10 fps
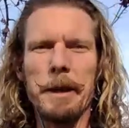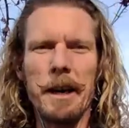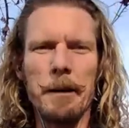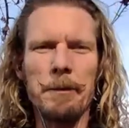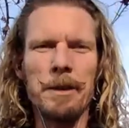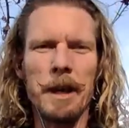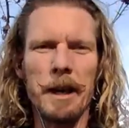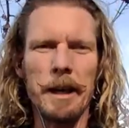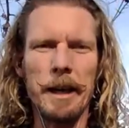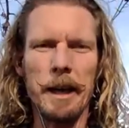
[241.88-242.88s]
becomes
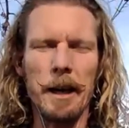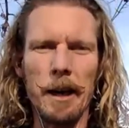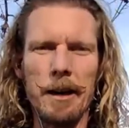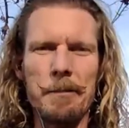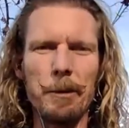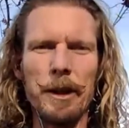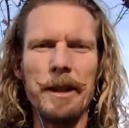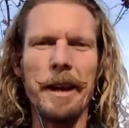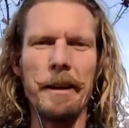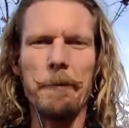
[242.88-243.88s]
like a
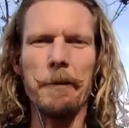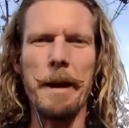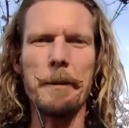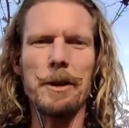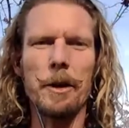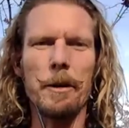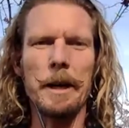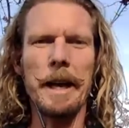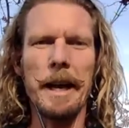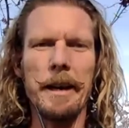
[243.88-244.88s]
completely
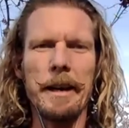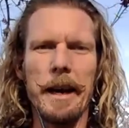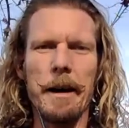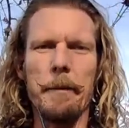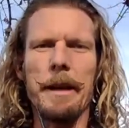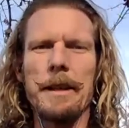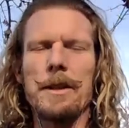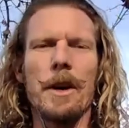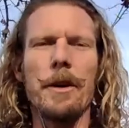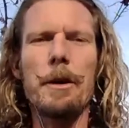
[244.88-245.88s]
inflammatory and
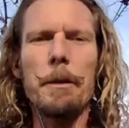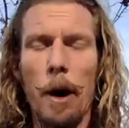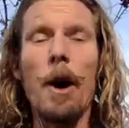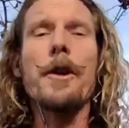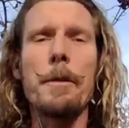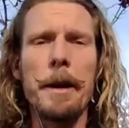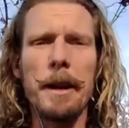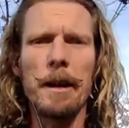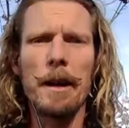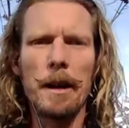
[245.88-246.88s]
insoluble argument,
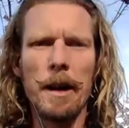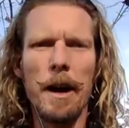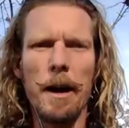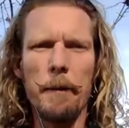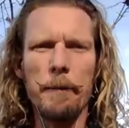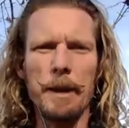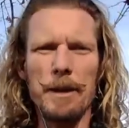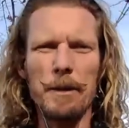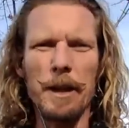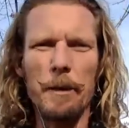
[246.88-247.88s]

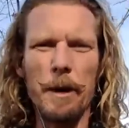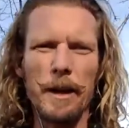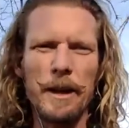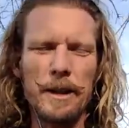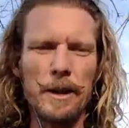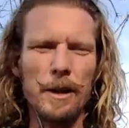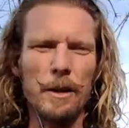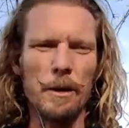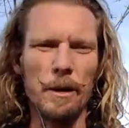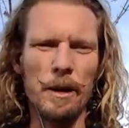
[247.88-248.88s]
is really what you need to do.